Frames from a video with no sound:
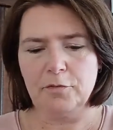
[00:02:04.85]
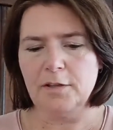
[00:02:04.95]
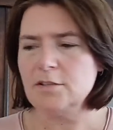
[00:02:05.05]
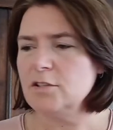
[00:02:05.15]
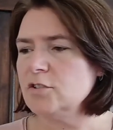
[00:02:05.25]

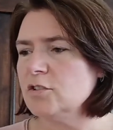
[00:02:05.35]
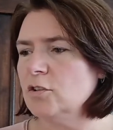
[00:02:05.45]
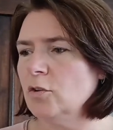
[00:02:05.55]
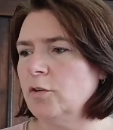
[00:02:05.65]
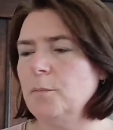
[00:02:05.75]
This is
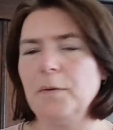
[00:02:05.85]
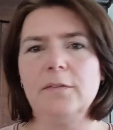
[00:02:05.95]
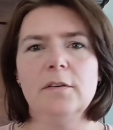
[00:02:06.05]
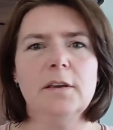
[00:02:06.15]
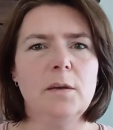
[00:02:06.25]
not in
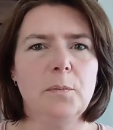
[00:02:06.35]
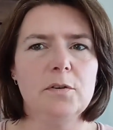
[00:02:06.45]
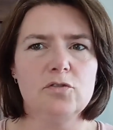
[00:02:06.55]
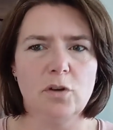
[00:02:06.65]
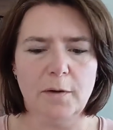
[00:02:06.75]
pattern
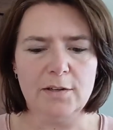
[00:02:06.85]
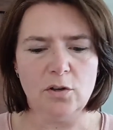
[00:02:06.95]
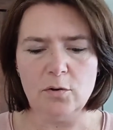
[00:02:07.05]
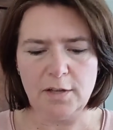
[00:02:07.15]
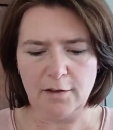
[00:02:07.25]
keeper, so I
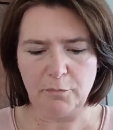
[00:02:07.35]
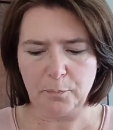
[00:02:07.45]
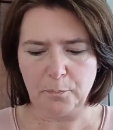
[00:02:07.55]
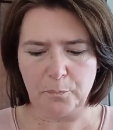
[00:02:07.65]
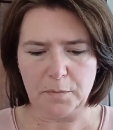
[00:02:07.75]
don't have
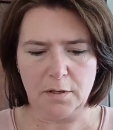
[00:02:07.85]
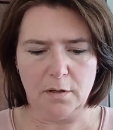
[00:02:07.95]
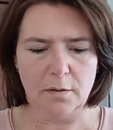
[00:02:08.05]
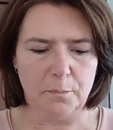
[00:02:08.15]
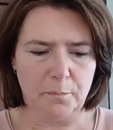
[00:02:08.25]

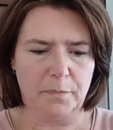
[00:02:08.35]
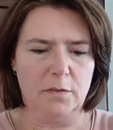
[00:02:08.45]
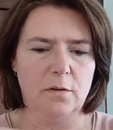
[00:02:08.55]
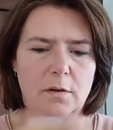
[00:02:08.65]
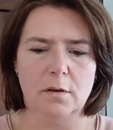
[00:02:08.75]

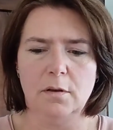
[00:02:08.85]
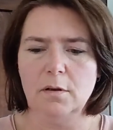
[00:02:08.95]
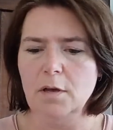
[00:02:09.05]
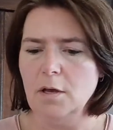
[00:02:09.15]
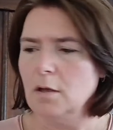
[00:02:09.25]

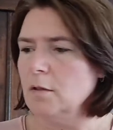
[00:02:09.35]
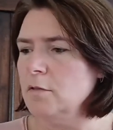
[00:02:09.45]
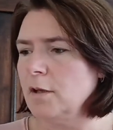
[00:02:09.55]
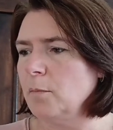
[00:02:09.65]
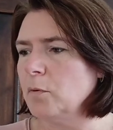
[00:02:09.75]
the
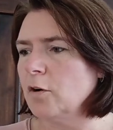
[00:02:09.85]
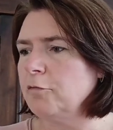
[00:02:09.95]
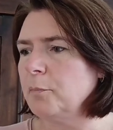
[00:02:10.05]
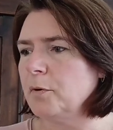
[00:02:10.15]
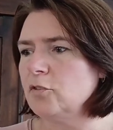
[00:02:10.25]
number
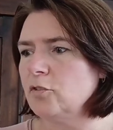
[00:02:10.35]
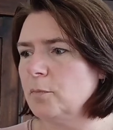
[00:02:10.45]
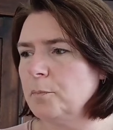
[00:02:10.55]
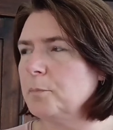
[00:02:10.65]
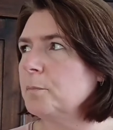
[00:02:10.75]
of
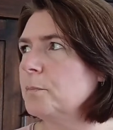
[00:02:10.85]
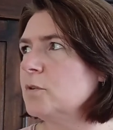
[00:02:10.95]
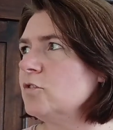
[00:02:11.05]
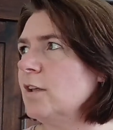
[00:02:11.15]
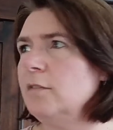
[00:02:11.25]

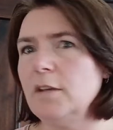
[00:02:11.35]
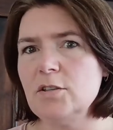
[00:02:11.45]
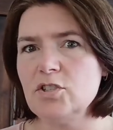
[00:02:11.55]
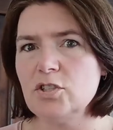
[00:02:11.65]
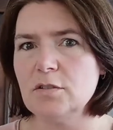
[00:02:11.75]

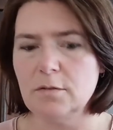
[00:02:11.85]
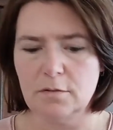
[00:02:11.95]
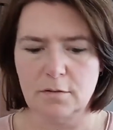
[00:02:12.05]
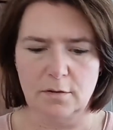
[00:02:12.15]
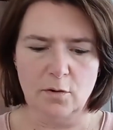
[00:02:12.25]
percentage.
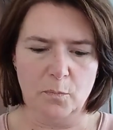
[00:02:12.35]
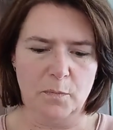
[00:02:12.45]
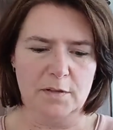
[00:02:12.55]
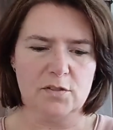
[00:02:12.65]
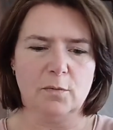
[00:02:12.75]
I
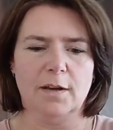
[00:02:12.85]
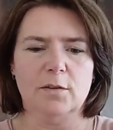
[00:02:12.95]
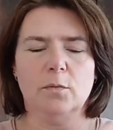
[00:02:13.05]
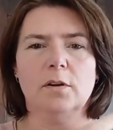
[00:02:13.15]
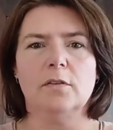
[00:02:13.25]
hope that's the
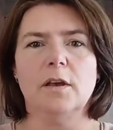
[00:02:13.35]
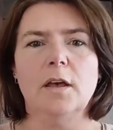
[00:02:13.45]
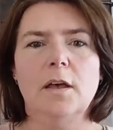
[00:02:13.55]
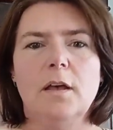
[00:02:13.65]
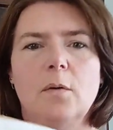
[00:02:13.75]
right word.
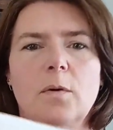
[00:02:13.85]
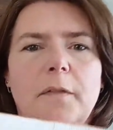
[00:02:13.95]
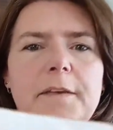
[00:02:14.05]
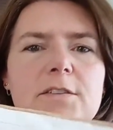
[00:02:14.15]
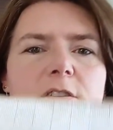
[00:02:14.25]

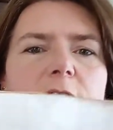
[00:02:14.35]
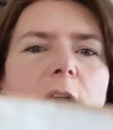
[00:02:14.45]
Well, this is